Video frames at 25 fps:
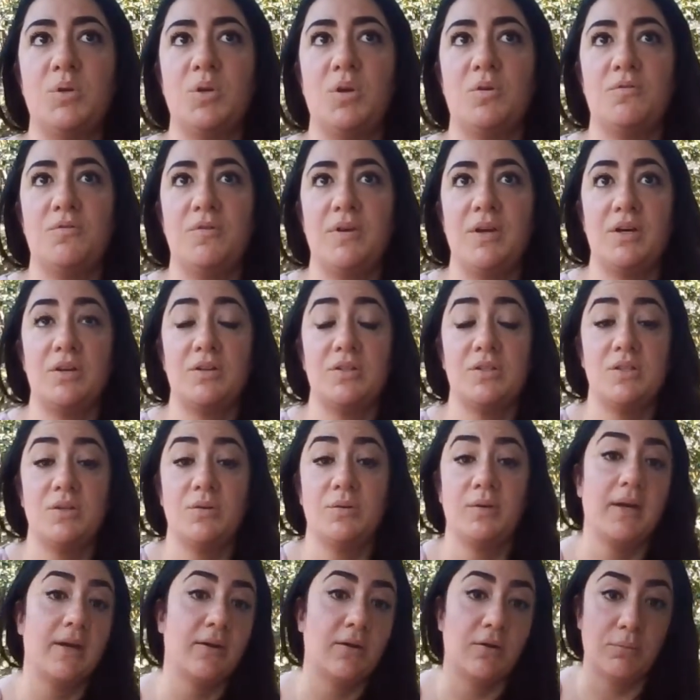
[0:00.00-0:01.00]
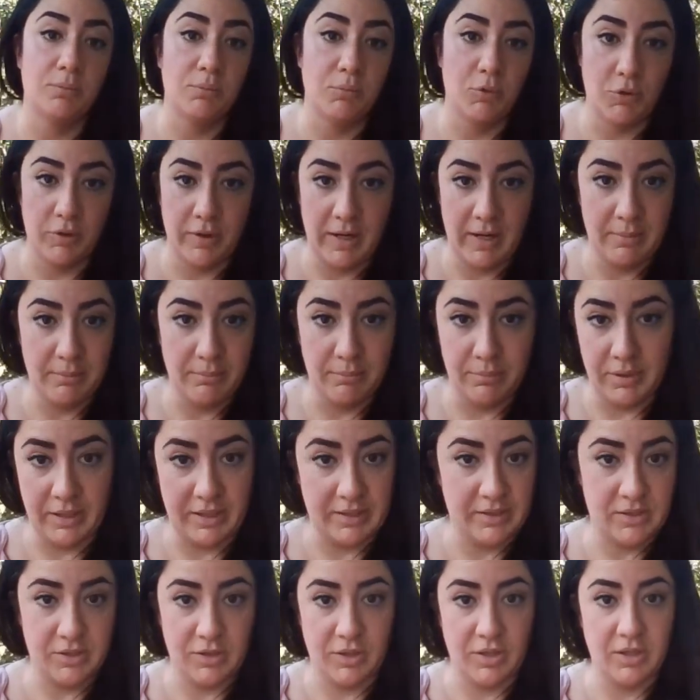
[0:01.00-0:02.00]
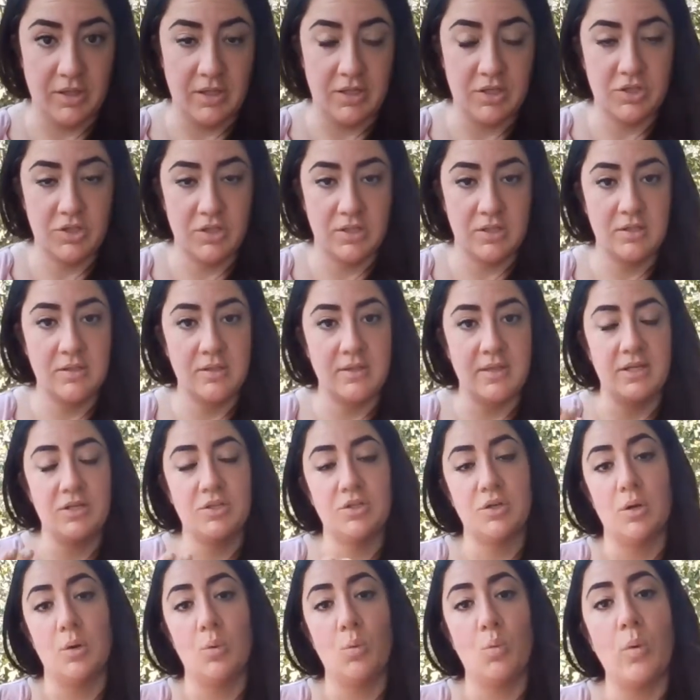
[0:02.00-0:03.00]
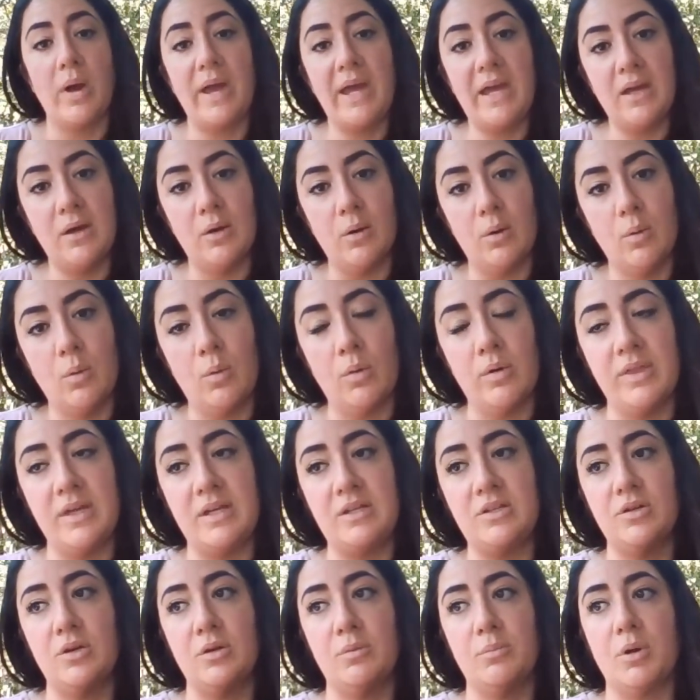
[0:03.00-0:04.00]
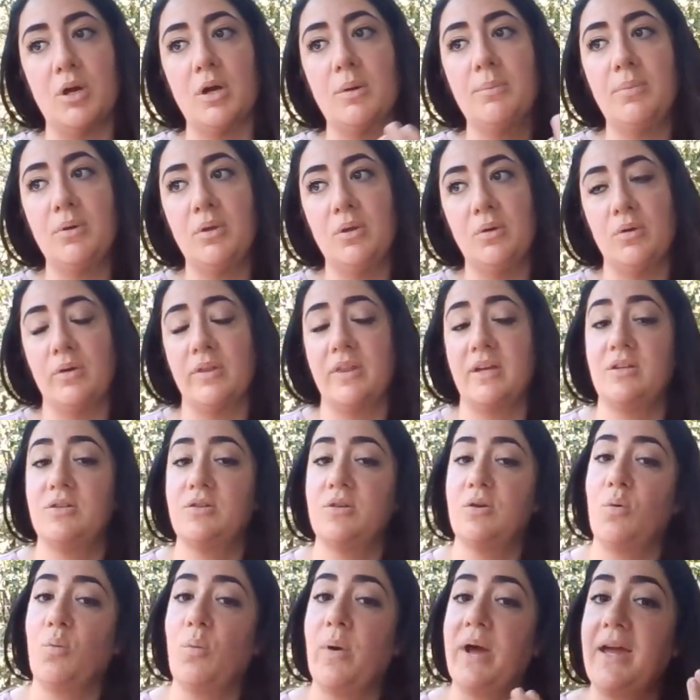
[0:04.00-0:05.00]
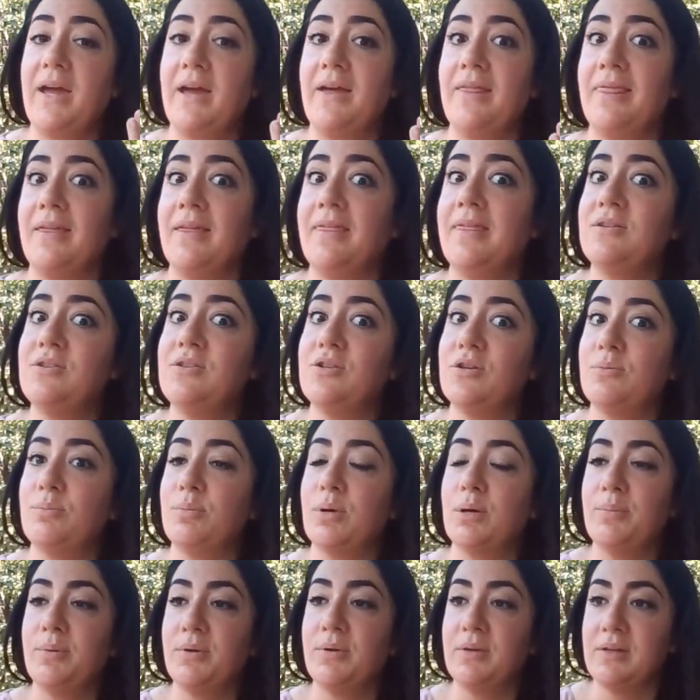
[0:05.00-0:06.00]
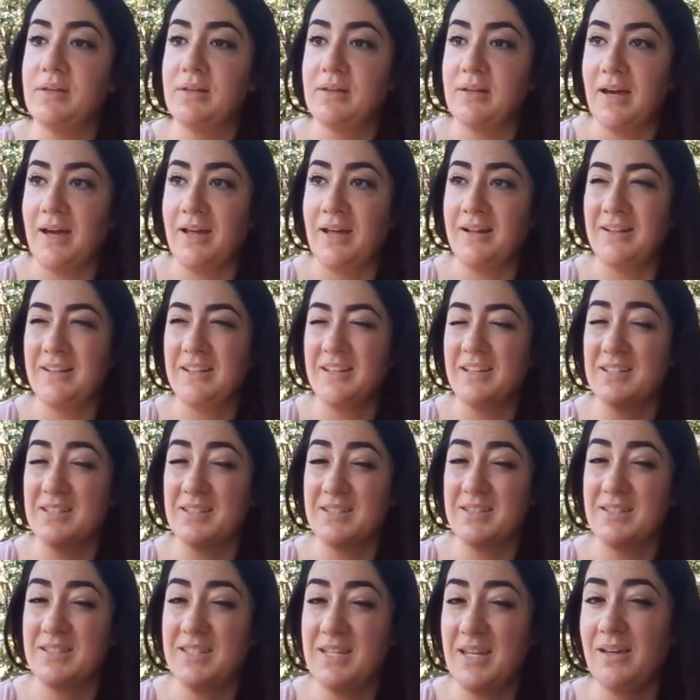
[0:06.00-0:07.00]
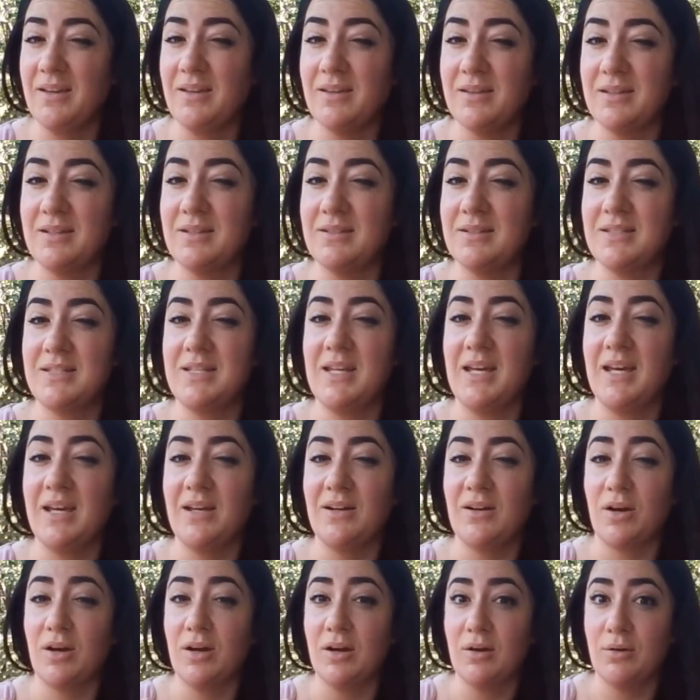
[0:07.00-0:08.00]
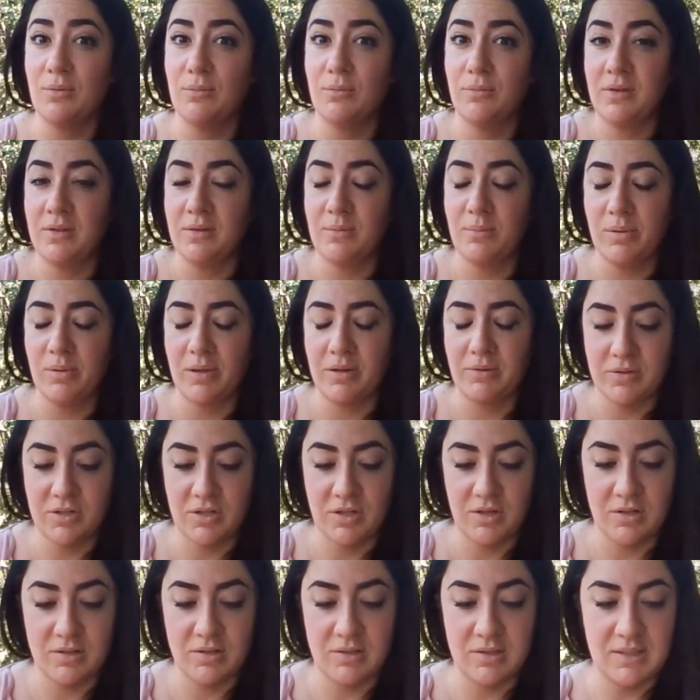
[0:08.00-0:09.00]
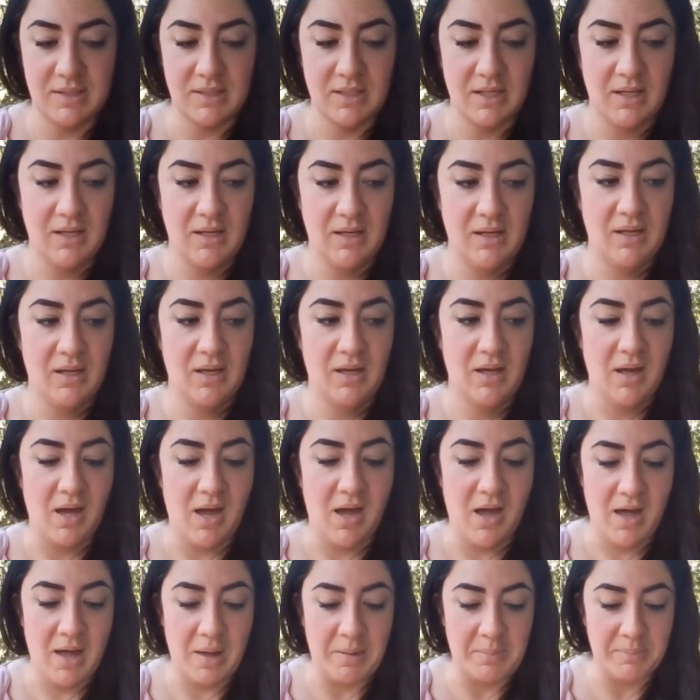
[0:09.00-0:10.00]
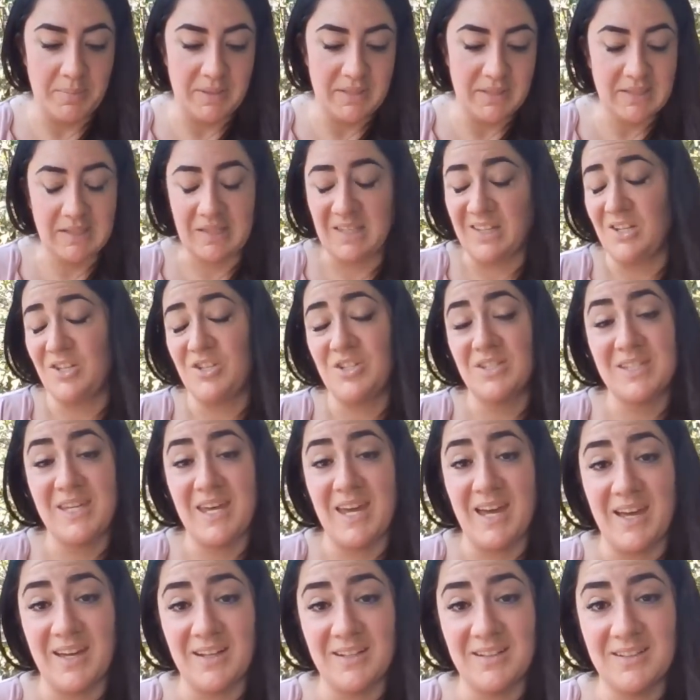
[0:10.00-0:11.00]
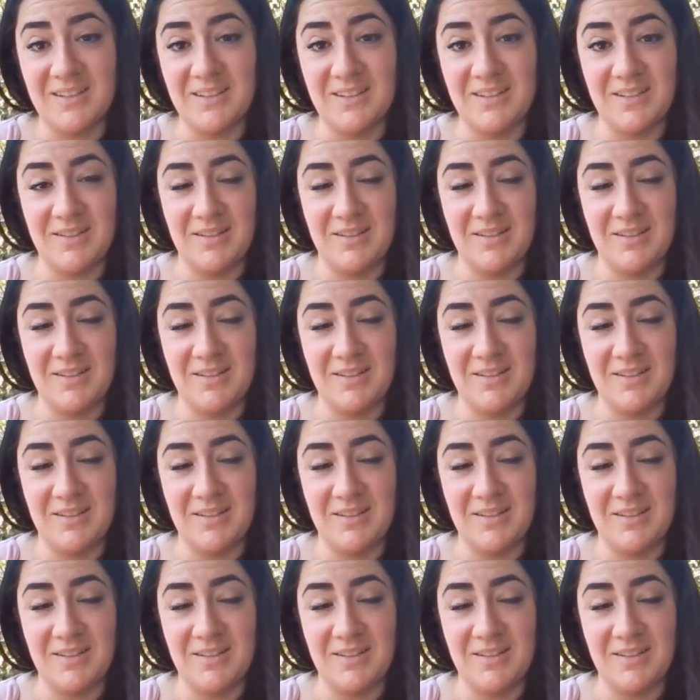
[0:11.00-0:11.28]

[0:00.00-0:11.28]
your fingers don't get great blood circulation. They turn white or they turn purple or they turn white and then they turn purple and tingle and sting and hurt when the blood returns. Basically you just can't